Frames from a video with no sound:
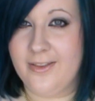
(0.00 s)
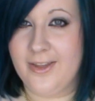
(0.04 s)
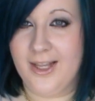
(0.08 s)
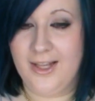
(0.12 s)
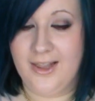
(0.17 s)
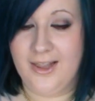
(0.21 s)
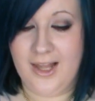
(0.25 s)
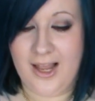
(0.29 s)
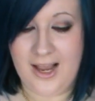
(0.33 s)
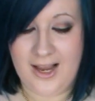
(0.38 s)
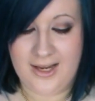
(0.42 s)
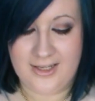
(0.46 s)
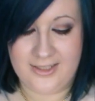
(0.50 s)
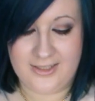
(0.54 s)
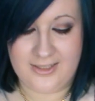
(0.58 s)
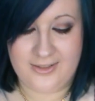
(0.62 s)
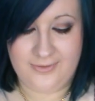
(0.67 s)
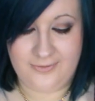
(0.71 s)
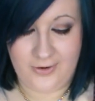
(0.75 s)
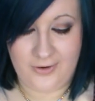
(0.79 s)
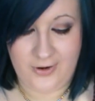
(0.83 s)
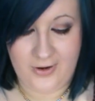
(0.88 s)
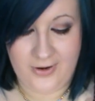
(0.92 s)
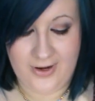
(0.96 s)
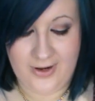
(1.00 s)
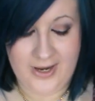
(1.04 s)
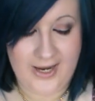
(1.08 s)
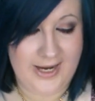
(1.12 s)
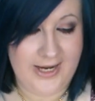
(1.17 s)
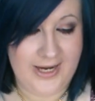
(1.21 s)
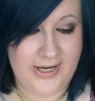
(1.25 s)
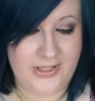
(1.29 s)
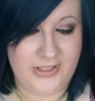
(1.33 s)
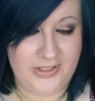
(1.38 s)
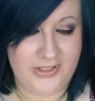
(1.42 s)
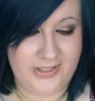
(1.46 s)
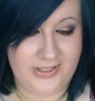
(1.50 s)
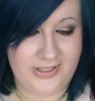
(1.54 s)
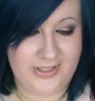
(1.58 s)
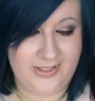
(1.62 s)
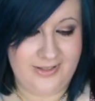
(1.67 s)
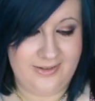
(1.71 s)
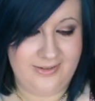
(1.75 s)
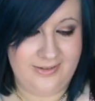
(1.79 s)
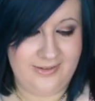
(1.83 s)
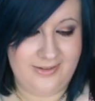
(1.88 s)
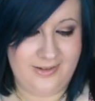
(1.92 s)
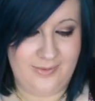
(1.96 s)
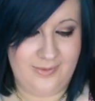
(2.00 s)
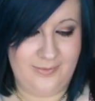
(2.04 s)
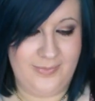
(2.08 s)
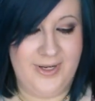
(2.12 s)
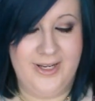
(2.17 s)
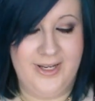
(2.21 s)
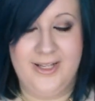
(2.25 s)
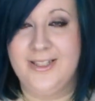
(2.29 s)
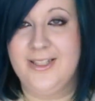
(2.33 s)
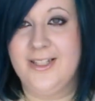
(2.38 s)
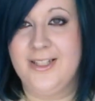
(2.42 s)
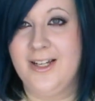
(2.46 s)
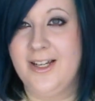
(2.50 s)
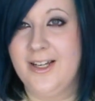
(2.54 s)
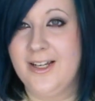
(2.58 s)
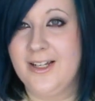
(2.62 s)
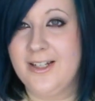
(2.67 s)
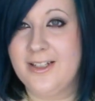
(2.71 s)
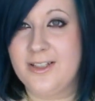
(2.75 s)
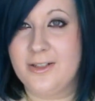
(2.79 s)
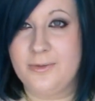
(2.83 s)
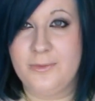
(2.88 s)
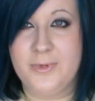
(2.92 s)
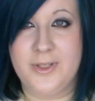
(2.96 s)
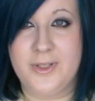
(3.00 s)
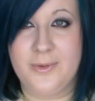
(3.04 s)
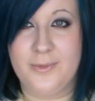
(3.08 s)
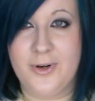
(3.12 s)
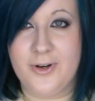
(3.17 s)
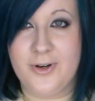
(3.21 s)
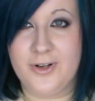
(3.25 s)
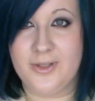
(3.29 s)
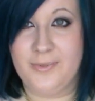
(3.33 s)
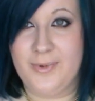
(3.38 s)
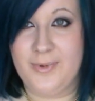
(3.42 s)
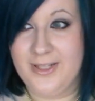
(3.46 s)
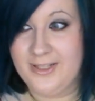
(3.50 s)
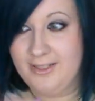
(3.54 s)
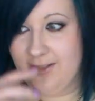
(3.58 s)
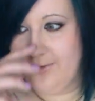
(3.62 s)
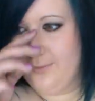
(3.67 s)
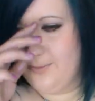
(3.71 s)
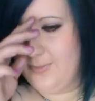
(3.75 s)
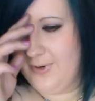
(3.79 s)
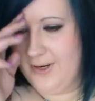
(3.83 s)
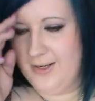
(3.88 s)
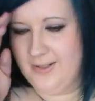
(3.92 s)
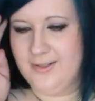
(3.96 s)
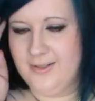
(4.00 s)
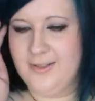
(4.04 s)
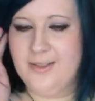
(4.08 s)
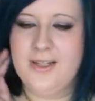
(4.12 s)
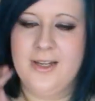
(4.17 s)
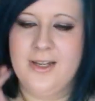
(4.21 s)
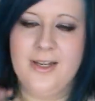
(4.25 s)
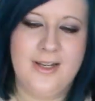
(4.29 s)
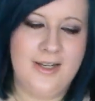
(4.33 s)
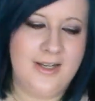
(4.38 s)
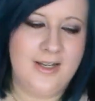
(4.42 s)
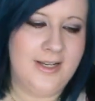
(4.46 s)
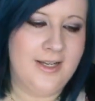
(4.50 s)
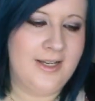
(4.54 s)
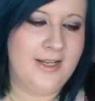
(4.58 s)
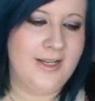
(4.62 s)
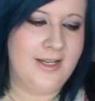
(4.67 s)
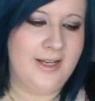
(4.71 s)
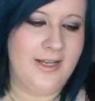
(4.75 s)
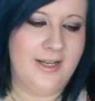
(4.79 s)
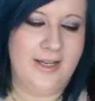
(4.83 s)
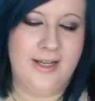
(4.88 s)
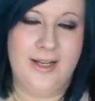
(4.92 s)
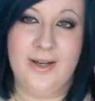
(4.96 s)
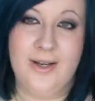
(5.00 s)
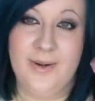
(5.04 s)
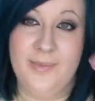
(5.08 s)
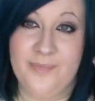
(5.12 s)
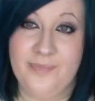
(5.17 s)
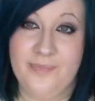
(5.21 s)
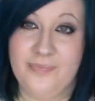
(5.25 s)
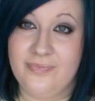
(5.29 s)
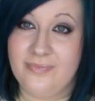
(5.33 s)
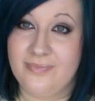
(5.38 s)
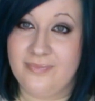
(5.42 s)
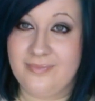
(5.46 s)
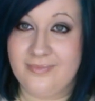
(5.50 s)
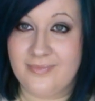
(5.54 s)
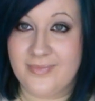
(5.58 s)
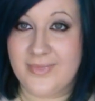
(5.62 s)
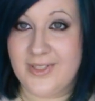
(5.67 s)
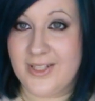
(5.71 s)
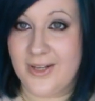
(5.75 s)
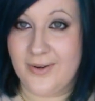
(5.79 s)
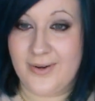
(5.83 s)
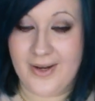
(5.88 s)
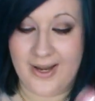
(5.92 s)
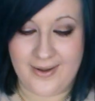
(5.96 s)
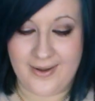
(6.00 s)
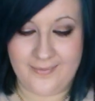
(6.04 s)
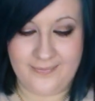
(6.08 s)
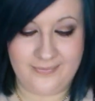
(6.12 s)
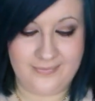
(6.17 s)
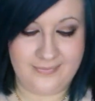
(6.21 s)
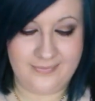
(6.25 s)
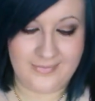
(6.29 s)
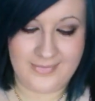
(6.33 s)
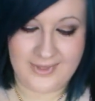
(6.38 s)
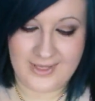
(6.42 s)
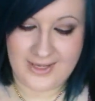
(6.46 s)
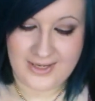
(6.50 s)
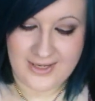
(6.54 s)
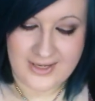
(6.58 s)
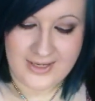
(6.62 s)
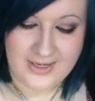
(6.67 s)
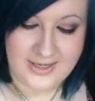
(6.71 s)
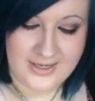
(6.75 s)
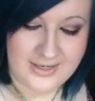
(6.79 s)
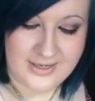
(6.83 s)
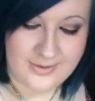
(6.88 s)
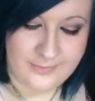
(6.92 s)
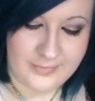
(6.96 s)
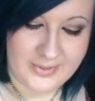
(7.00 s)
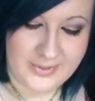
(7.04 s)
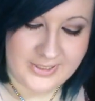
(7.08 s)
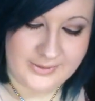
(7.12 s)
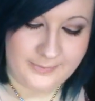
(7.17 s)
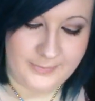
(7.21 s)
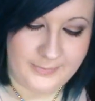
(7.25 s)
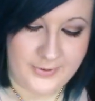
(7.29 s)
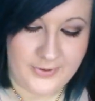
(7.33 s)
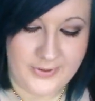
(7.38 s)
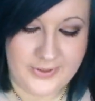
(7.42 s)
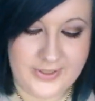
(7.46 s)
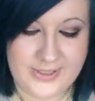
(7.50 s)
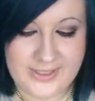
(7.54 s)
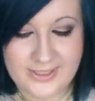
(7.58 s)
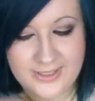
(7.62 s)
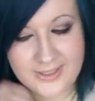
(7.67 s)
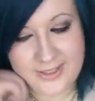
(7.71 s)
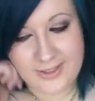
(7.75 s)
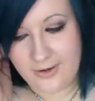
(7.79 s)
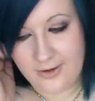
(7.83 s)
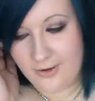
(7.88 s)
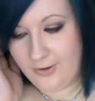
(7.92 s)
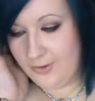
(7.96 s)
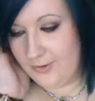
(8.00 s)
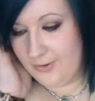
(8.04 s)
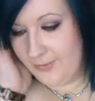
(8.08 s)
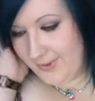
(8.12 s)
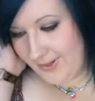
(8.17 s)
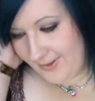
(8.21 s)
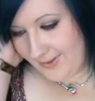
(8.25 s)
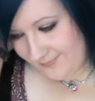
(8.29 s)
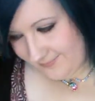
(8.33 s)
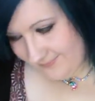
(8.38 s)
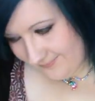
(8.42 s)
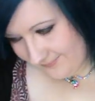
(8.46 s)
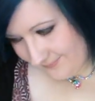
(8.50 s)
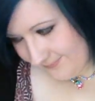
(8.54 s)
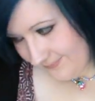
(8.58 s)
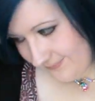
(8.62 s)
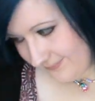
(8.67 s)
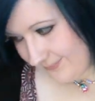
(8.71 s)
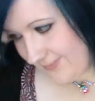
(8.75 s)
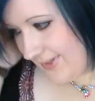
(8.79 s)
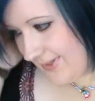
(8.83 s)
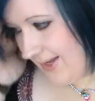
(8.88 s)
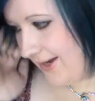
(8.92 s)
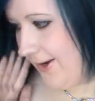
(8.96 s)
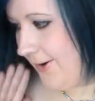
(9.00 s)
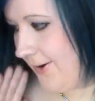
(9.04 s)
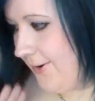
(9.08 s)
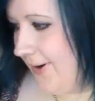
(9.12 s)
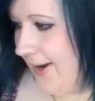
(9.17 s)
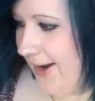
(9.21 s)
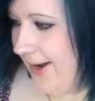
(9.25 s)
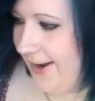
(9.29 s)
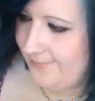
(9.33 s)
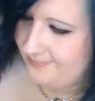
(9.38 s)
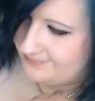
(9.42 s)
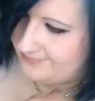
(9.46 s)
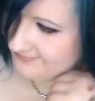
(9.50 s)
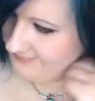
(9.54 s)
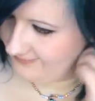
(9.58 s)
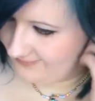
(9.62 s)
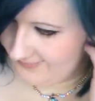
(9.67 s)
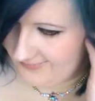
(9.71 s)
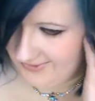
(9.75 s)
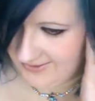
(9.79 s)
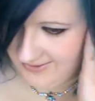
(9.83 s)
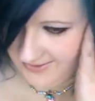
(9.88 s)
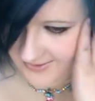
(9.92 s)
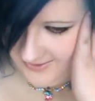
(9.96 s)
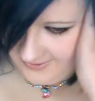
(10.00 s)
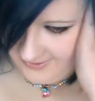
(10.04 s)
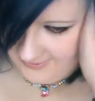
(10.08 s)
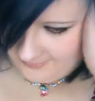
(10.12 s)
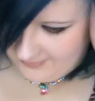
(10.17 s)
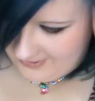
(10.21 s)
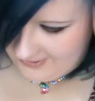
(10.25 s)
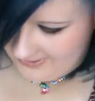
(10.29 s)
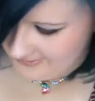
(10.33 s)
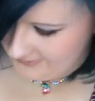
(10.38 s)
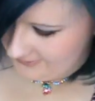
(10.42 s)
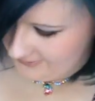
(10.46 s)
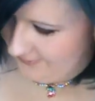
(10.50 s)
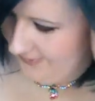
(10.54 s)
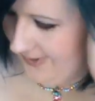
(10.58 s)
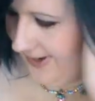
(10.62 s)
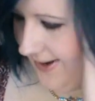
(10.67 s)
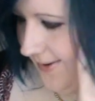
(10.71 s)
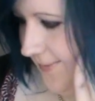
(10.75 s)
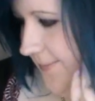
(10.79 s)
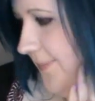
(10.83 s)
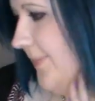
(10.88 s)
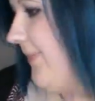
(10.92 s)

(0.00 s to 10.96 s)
they last for ages compared to like some of the more expensive brands. So yeah, Miss Sporty all the way. Okay, where to now?